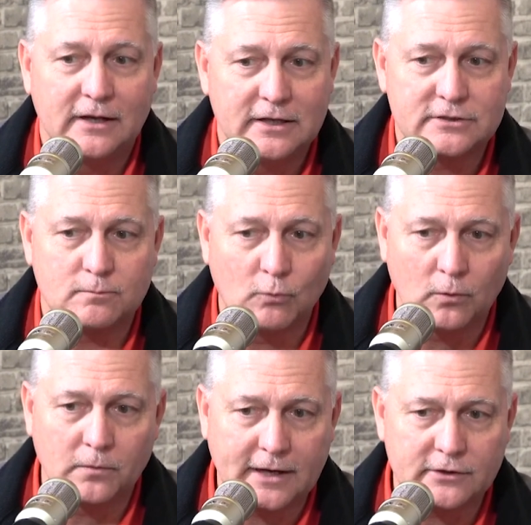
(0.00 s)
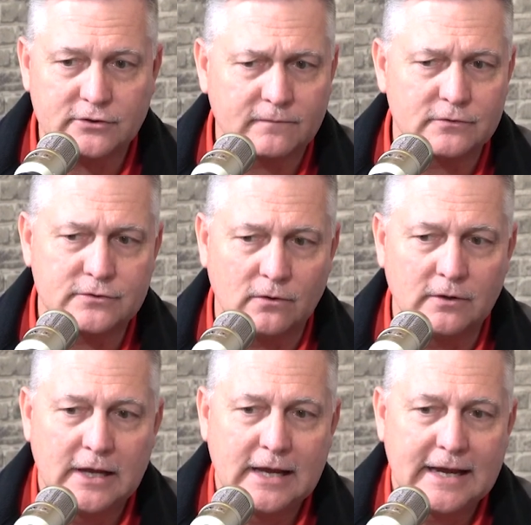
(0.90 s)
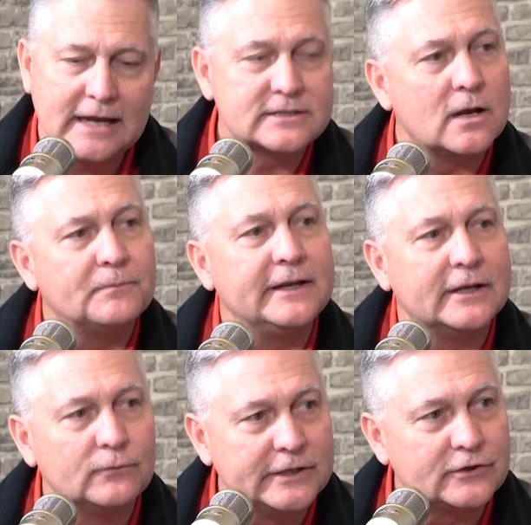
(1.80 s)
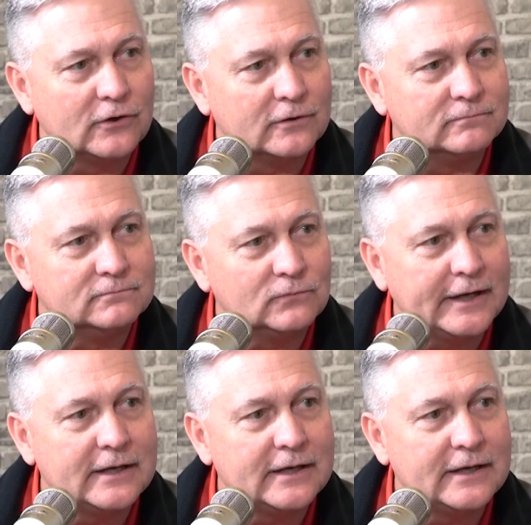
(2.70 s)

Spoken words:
It's multiple cash offers. So it's something in return, right?